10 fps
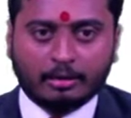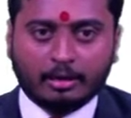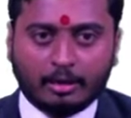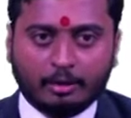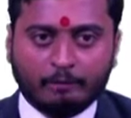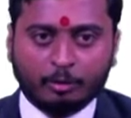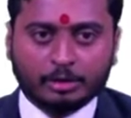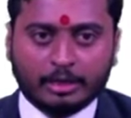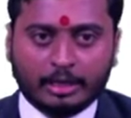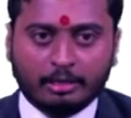if you
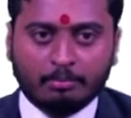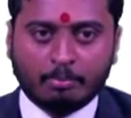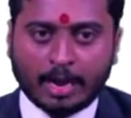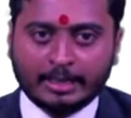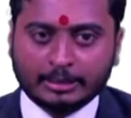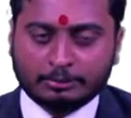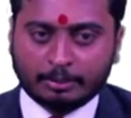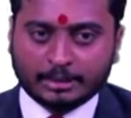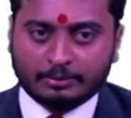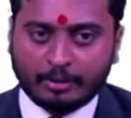see minus
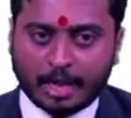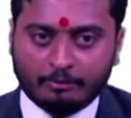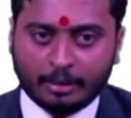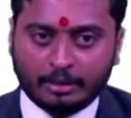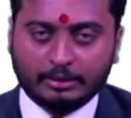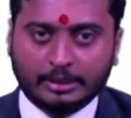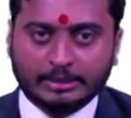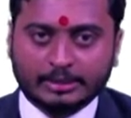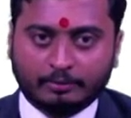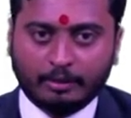plus we have written, this
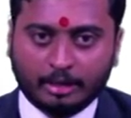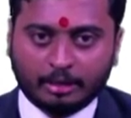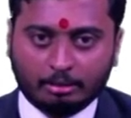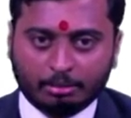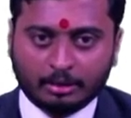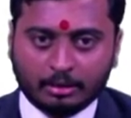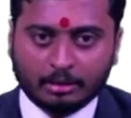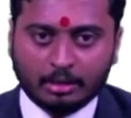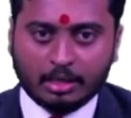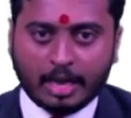is a field terminal,
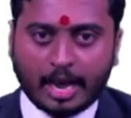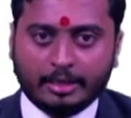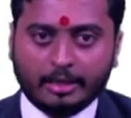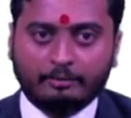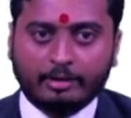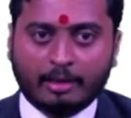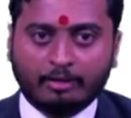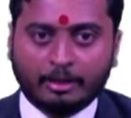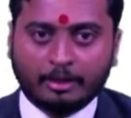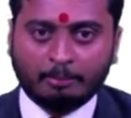and here we have
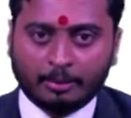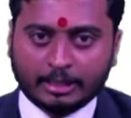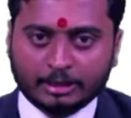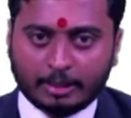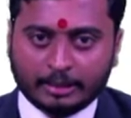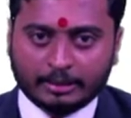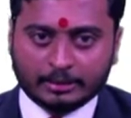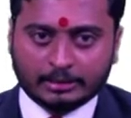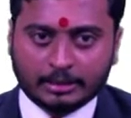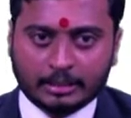written plus
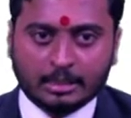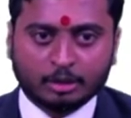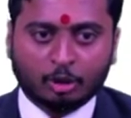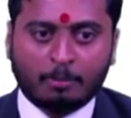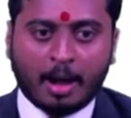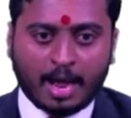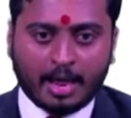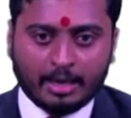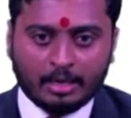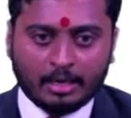minus. So
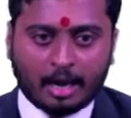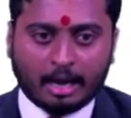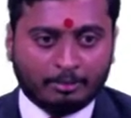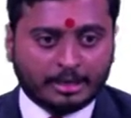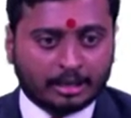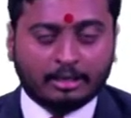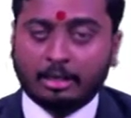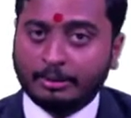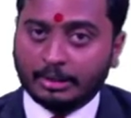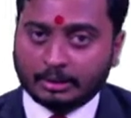by armature
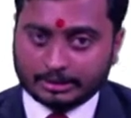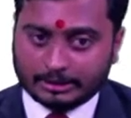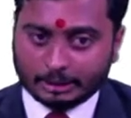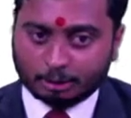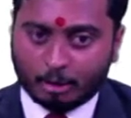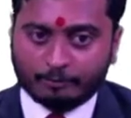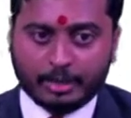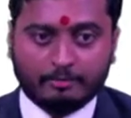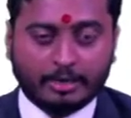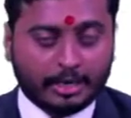terminal consists of
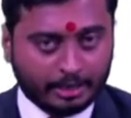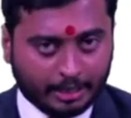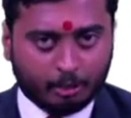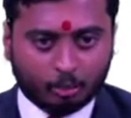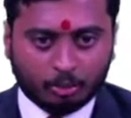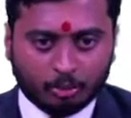A1 and A2.